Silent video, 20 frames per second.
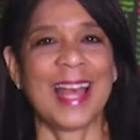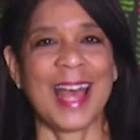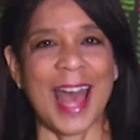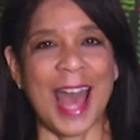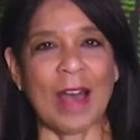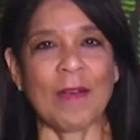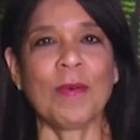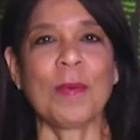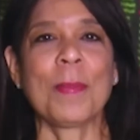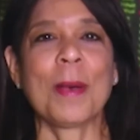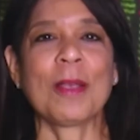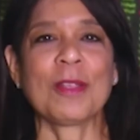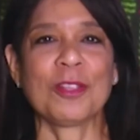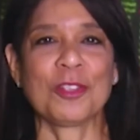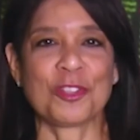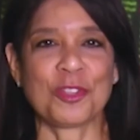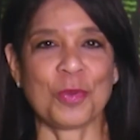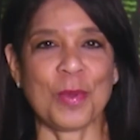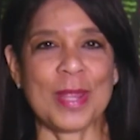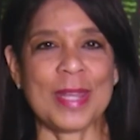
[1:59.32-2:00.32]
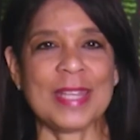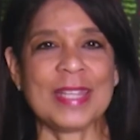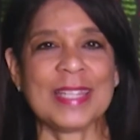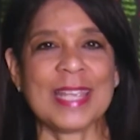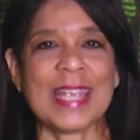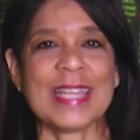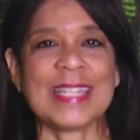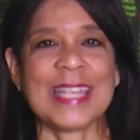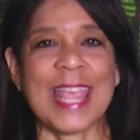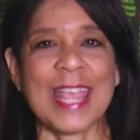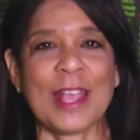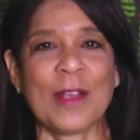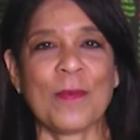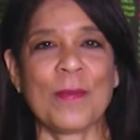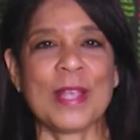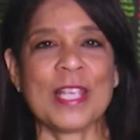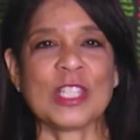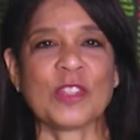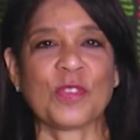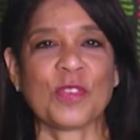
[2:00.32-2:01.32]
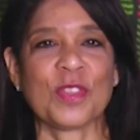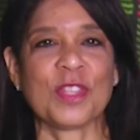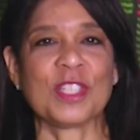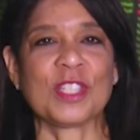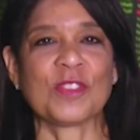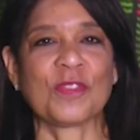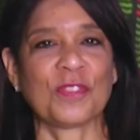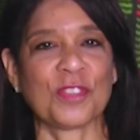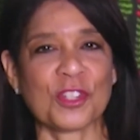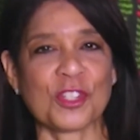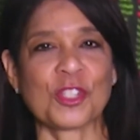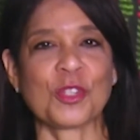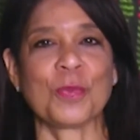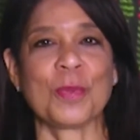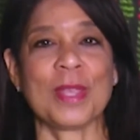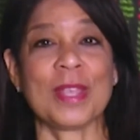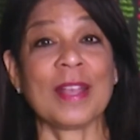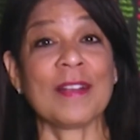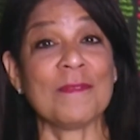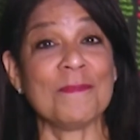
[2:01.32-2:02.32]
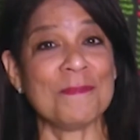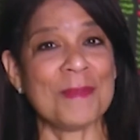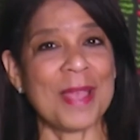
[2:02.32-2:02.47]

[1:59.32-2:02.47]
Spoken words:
How about your trading day takeaways for this first week of